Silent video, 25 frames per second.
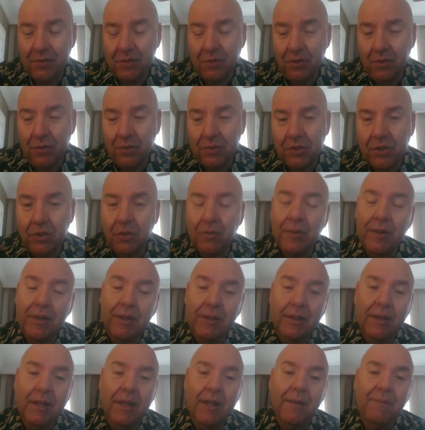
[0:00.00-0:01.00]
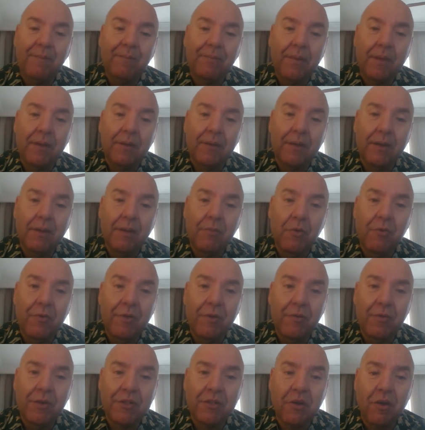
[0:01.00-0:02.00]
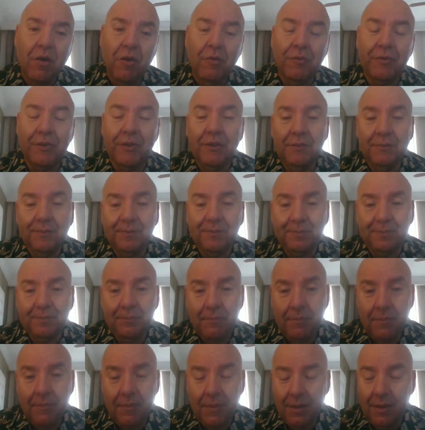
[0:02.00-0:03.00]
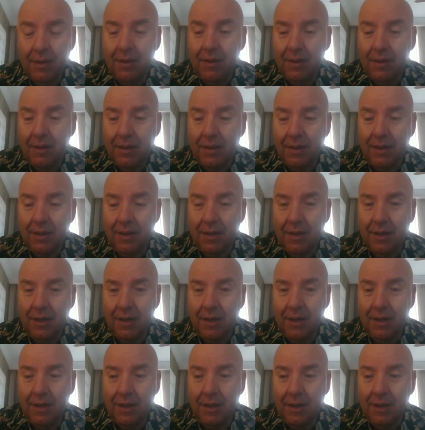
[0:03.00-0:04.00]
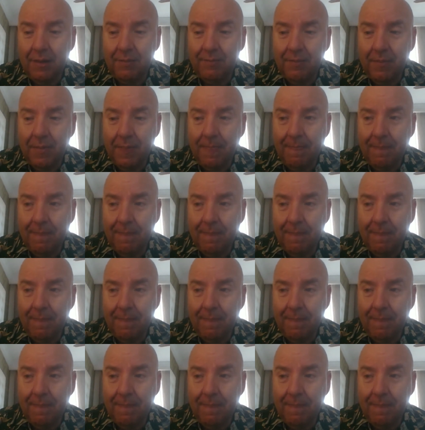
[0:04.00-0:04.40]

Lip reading: So when the movie was over, uh,